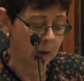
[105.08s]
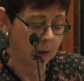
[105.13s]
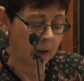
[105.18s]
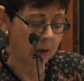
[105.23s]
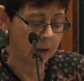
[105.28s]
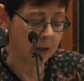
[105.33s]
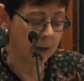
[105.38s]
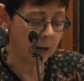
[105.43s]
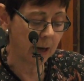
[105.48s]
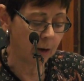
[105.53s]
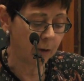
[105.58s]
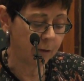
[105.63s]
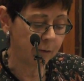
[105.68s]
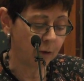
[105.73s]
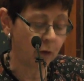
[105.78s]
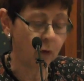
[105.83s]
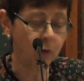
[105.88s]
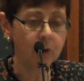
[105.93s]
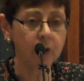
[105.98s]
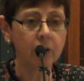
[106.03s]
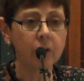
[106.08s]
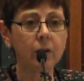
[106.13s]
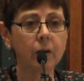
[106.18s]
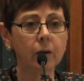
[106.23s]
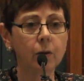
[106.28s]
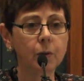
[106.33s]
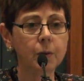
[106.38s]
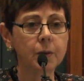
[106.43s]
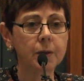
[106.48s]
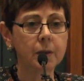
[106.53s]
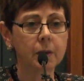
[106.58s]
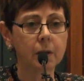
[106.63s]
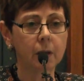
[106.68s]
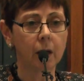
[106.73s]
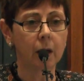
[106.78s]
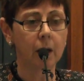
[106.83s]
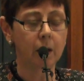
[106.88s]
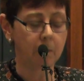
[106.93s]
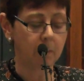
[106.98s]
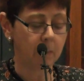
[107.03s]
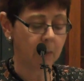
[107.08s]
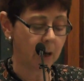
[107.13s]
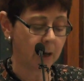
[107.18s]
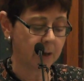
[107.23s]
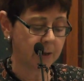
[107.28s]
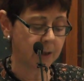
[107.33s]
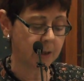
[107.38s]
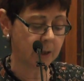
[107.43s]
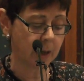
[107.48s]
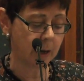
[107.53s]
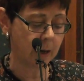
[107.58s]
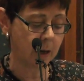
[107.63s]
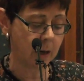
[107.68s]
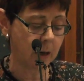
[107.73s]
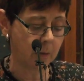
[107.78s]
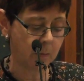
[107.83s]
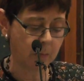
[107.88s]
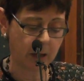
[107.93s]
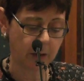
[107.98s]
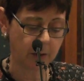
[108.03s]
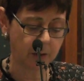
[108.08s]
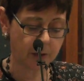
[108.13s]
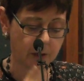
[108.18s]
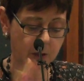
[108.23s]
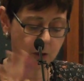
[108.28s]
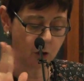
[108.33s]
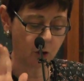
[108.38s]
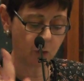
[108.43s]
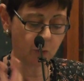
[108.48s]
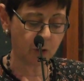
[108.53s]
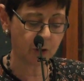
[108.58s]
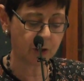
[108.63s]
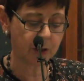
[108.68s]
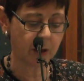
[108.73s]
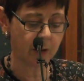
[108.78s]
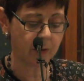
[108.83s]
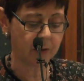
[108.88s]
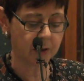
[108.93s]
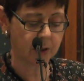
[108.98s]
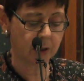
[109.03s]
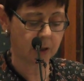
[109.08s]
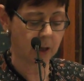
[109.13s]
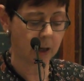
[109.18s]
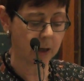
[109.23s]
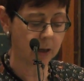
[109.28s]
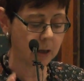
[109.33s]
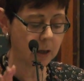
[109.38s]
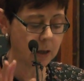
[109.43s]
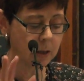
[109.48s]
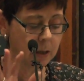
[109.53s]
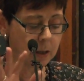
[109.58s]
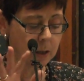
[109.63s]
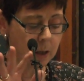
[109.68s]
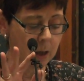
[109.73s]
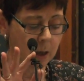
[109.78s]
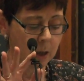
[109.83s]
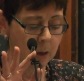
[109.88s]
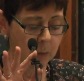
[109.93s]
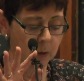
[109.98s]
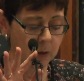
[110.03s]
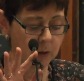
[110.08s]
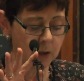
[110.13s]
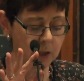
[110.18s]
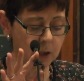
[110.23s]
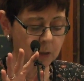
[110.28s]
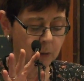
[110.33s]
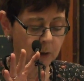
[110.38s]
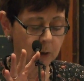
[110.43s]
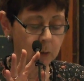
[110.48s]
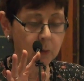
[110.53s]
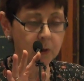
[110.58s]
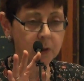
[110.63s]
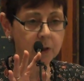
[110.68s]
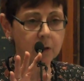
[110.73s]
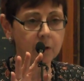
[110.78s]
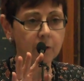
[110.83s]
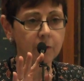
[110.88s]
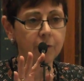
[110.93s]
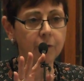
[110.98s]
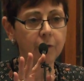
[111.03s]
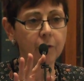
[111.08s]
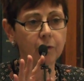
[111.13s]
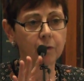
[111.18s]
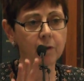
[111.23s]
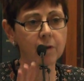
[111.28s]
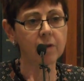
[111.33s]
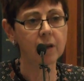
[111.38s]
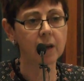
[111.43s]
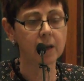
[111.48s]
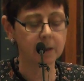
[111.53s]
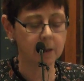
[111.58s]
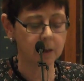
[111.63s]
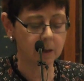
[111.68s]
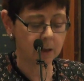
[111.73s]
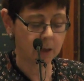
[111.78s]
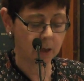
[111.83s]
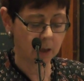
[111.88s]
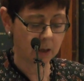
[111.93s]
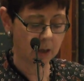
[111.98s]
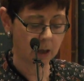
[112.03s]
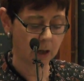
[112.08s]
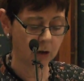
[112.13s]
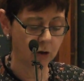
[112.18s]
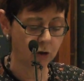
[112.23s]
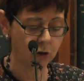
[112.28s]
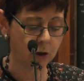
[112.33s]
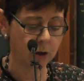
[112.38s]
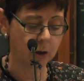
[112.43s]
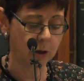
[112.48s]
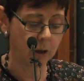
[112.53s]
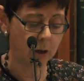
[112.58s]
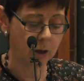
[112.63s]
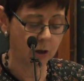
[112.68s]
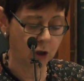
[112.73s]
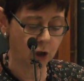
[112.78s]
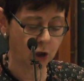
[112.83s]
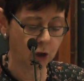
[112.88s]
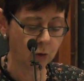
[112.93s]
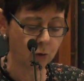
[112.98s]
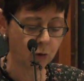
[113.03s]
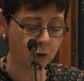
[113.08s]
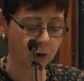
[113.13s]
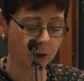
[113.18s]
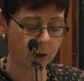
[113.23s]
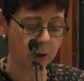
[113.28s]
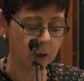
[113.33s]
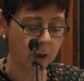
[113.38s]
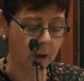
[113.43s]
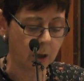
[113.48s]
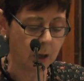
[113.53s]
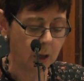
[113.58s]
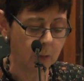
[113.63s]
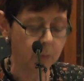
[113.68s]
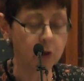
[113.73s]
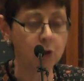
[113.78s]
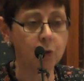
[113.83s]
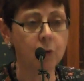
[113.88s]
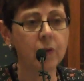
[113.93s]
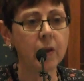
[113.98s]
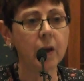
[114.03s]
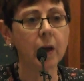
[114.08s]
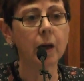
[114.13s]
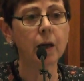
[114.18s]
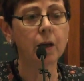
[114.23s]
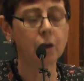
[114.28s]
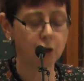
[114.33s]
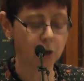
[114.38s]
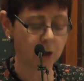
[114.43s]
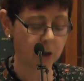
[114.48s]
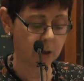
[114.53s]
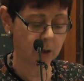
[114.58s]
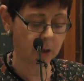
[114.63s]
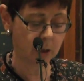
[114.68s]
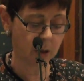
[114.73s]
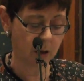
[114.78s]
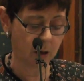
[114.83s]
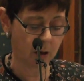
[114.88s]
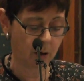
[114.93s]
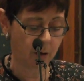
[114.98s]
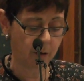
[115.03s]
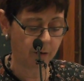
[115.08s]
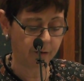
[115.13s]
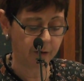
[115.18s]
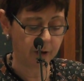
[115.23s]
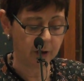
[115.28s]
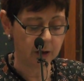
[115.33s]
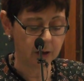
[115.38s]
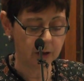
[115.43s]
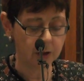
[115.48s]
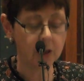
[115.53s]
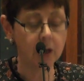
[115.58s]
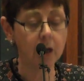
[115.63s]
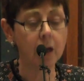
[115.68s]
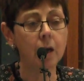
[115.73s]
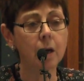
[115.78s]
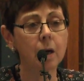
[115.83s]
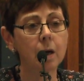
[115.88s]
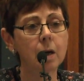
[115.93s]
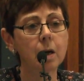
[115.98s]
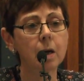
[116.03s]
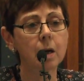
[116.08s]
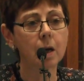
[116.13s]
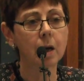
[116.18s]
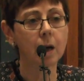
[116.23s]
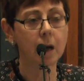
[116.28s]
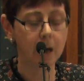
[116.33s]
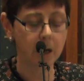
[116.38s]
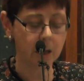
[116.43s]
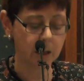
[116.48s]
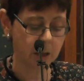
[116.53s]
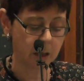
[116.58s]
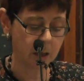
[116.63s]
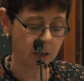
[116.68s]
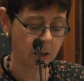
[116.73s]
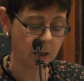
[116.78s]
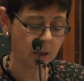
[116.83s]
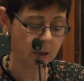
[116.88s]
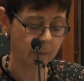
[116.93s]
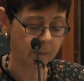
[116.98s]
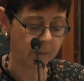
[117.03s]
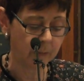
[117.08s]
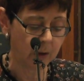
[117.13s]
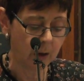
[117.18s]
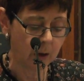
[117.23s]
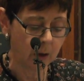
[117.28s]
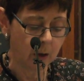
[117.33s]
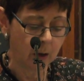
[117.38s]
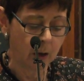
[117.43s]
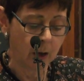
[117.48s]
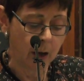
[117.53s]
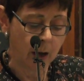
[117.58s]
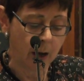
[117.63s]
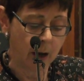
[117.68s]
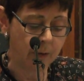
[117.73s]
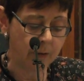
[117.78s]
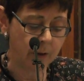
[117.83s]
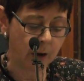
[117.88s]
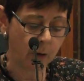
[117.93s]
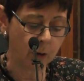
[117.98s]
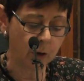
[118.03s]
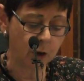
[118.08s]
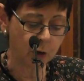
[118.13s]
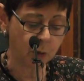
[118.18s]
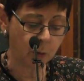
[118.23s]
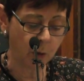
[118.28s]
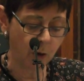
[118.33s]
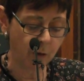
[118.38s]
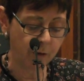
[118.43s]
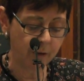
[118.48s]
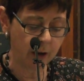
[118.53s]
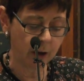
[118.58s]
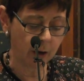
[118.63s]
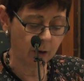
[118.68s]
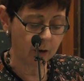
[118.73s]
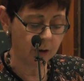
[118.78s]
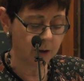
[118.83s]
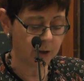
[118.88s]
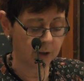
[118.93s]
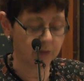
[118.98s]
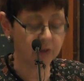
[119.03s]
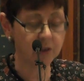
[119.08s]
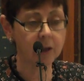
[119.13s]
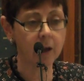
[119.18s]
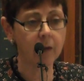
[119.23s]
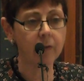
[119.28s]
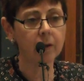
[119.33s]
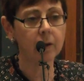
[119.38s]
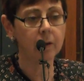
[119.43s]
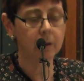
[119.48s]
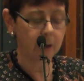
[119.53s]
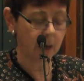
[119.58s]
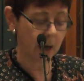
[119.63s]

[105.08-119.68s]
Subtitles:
In California, there was a study amongst numerous other studies, but this one was of 3,600 children between the ages of 10 and 18. And they're in 12 areas of Southern